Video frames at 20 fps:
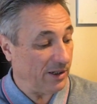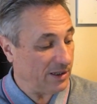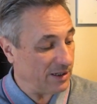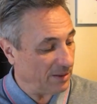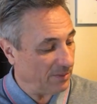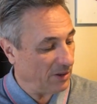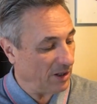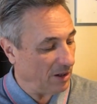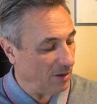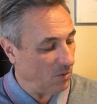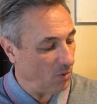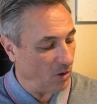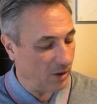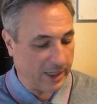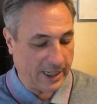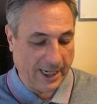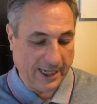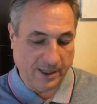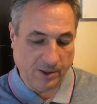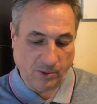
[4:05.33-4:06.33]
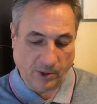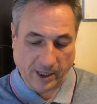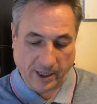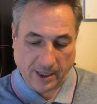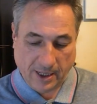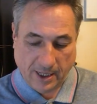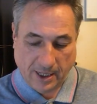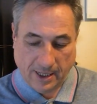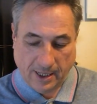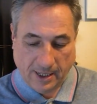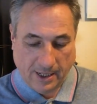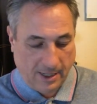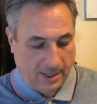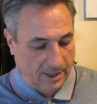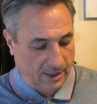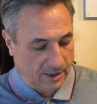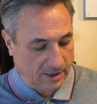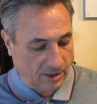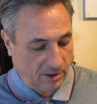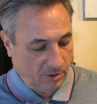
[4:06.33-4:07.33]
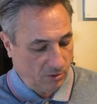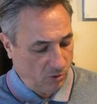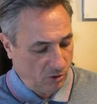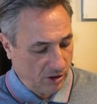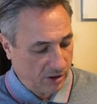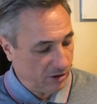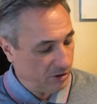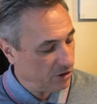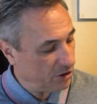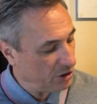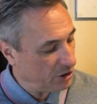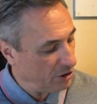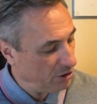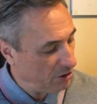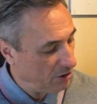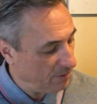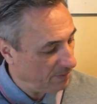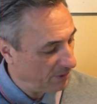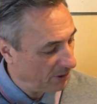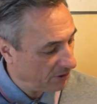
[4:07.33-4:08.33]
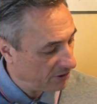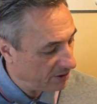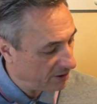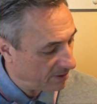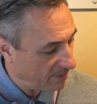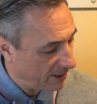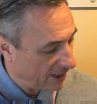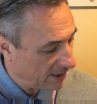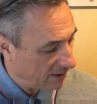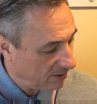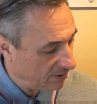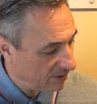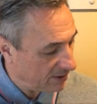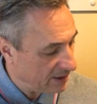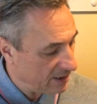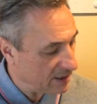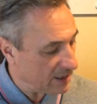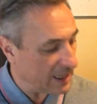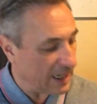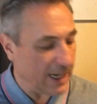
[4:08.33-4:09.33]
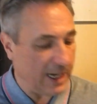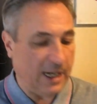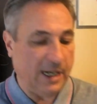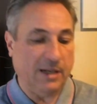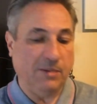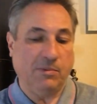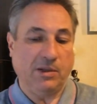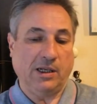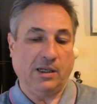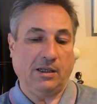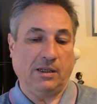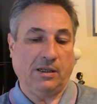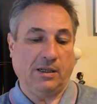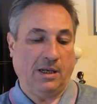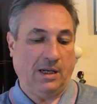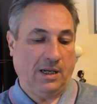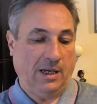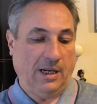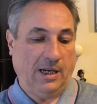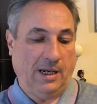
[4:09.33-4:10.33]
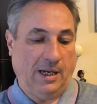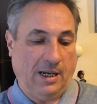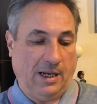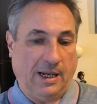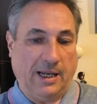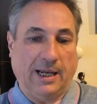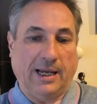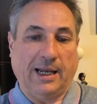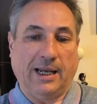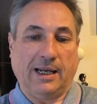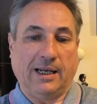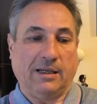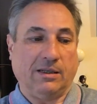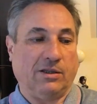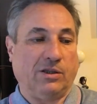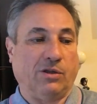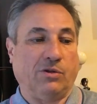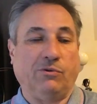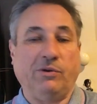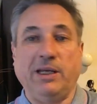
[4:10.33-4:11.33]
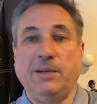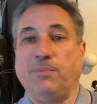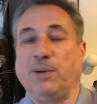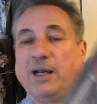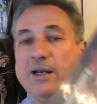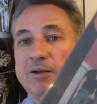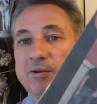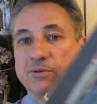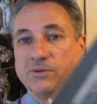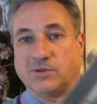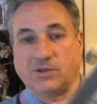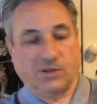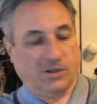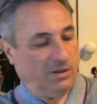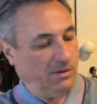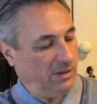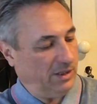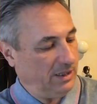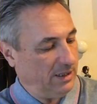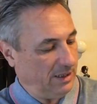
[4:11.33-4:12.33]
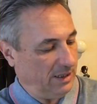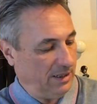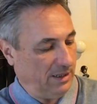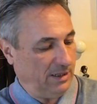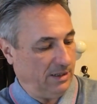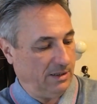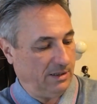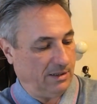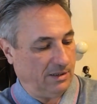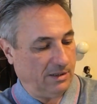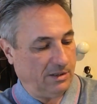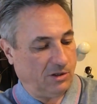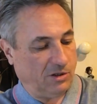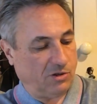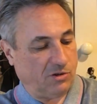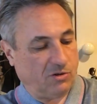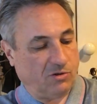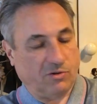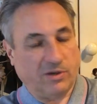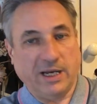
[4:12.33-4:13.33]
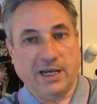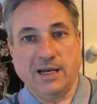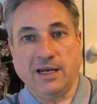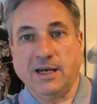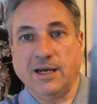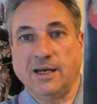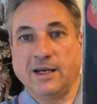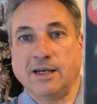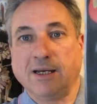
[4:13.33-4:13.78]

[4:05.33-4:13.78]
it's something that I want anyway, so I wasn't too bothered about. This came in at £3, so this is the Stray